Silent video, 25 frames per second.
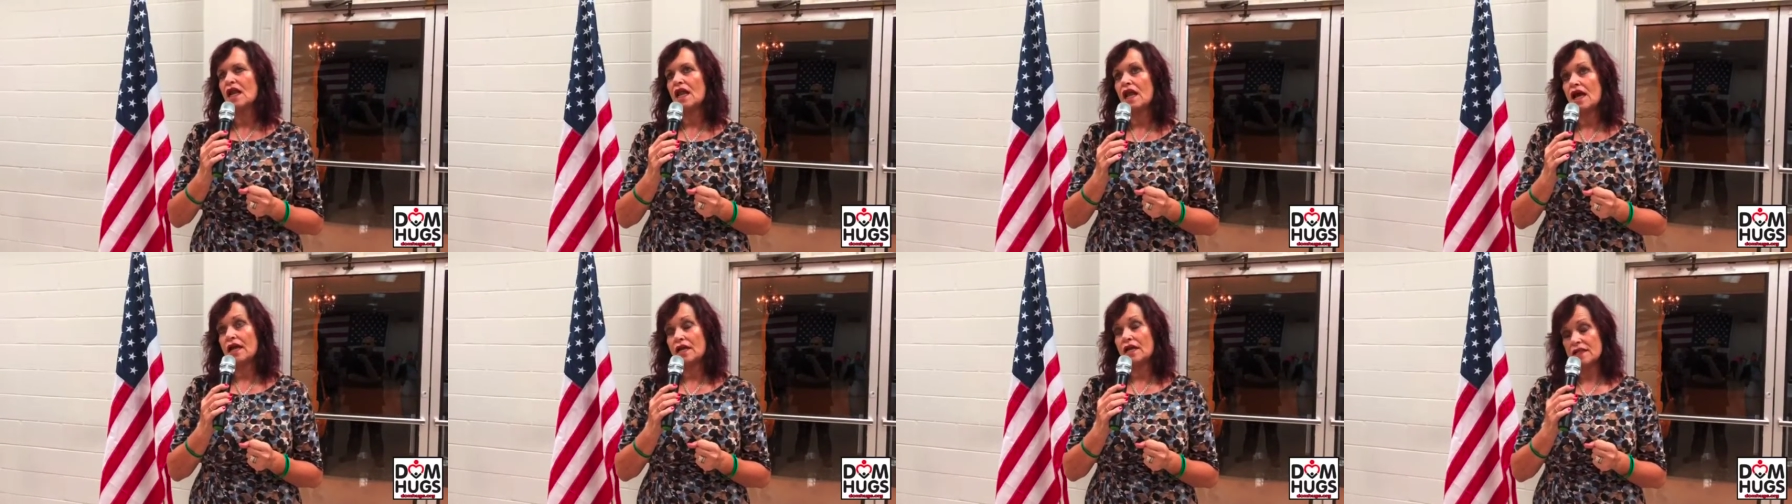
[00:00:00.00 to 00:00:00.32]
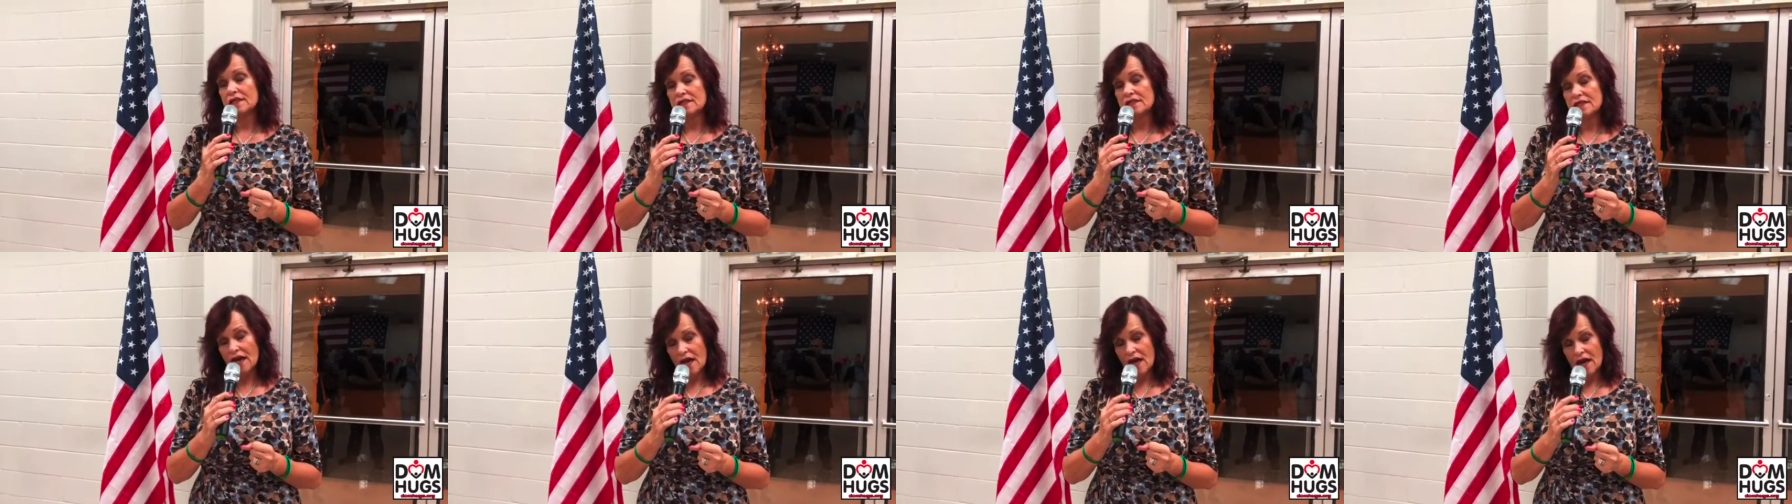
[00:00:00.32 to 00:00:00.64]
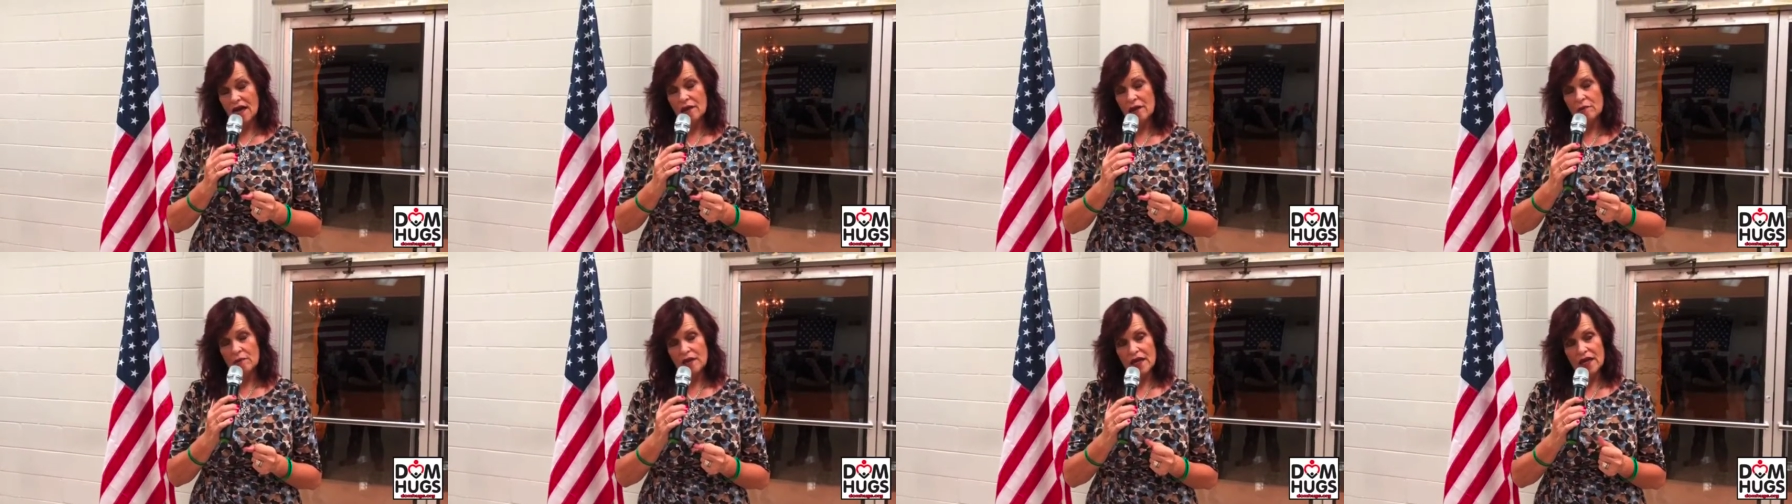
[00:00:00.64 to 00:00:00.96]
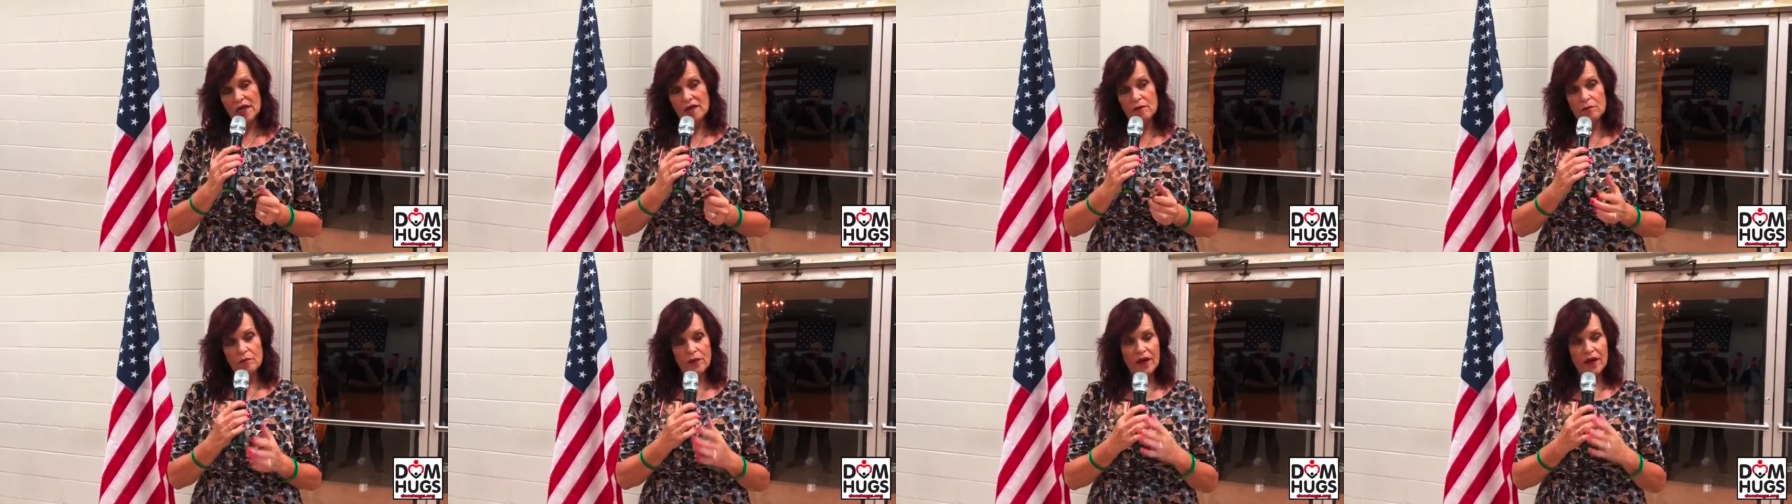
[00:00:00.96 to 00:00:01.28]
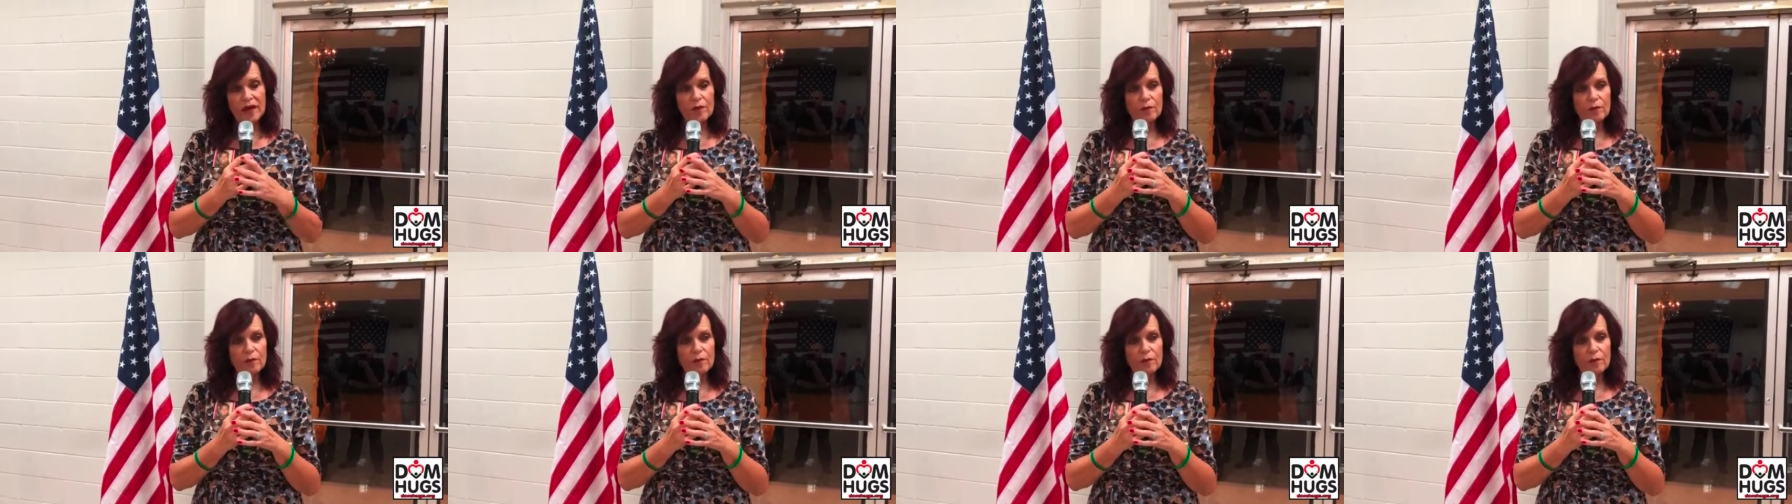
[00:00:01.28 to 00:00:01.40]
a lot of time, a lot of